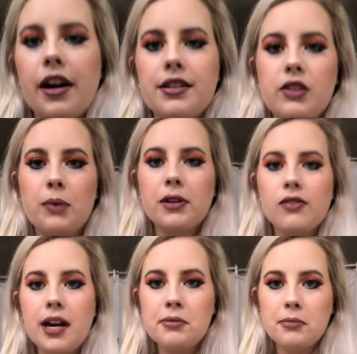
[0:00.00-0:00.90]
Alright, so I'm going
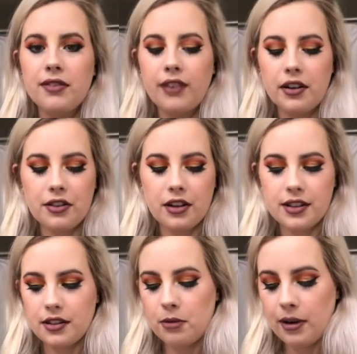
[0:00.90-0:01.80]
to wrap up my final
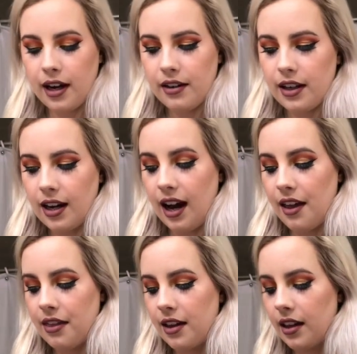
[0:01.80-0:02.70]
thoughts on the palette.
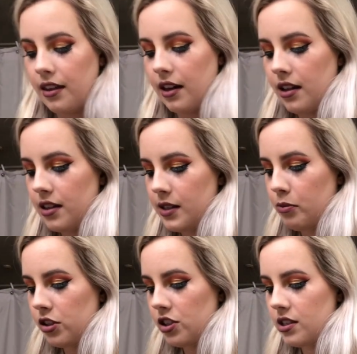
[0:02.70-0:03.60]
I think that these
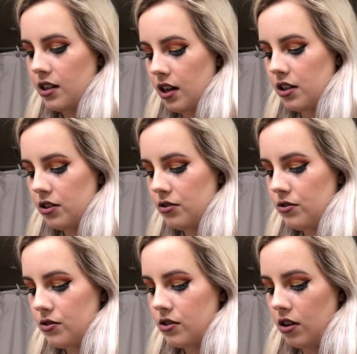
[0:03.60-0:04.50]
brushes that I
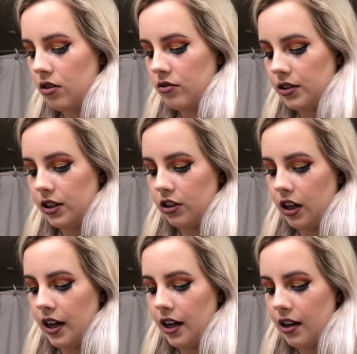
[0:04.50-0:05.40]
used are really
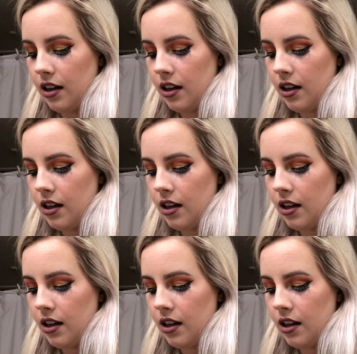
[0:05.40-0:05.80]
great.